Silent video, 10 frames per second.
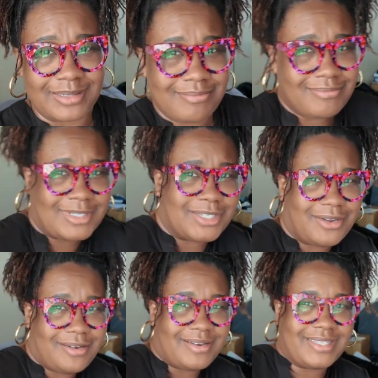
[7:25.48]
the
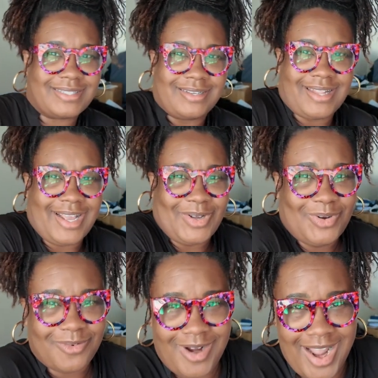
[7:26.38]
skirt. It's to like
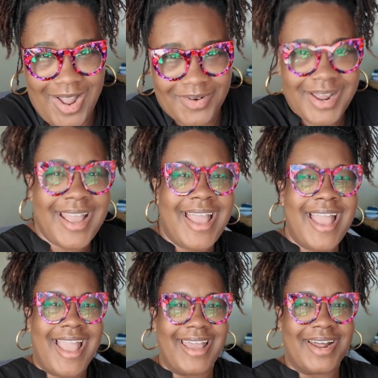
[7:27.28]
go around.
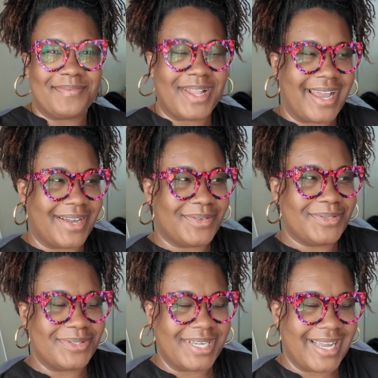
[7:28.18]
And I'm like,
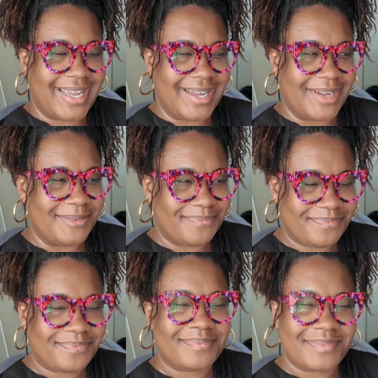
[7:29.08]
oh yeah,
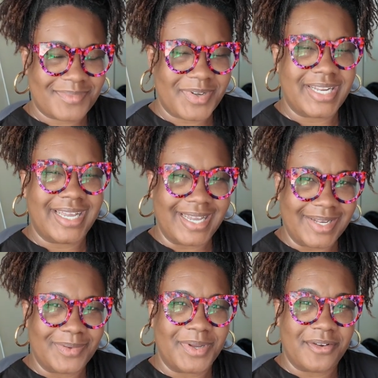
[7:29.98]
we
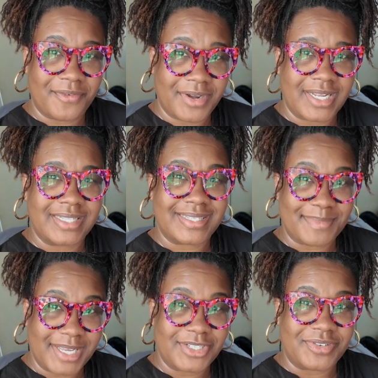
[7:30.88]
did. We avoided
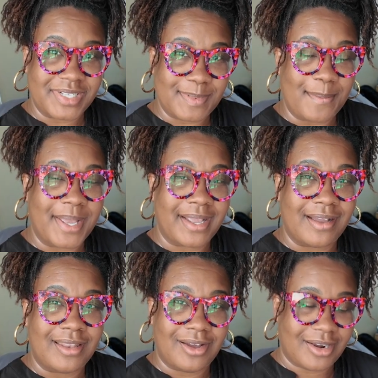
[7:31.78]
some interest by
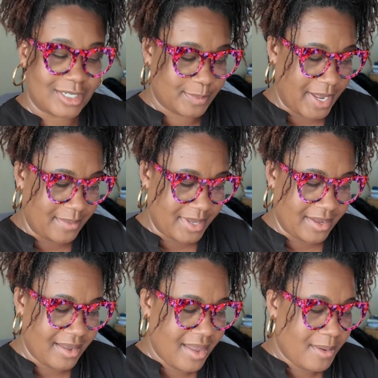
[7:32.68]
making a large
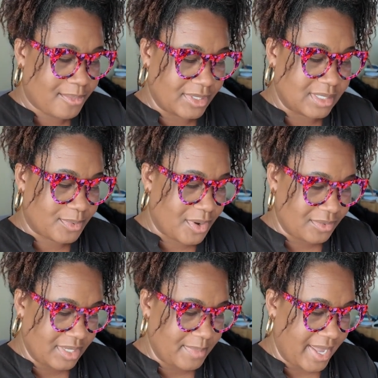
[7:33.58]
payment, principal
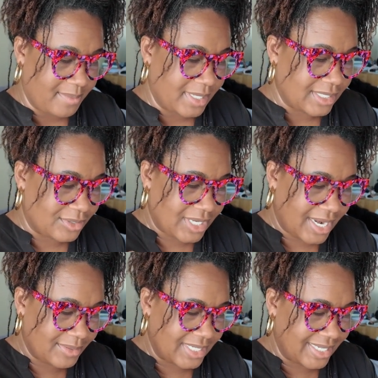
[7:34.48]
only payment. So
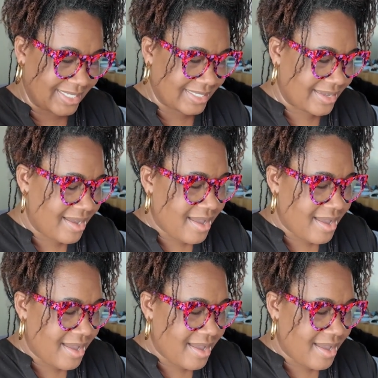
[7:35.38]
shout out to us.